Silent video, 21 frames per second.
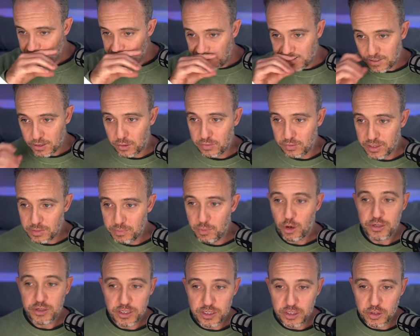So this
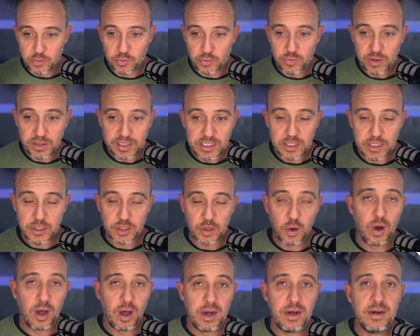process is really
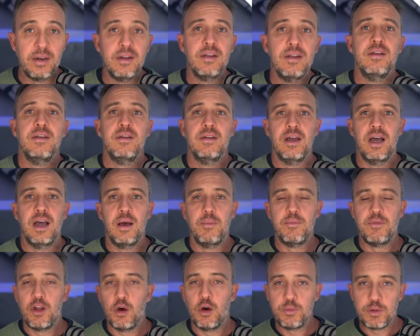designed um, to
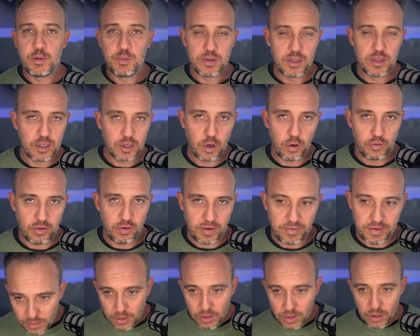help you with your cold traffic.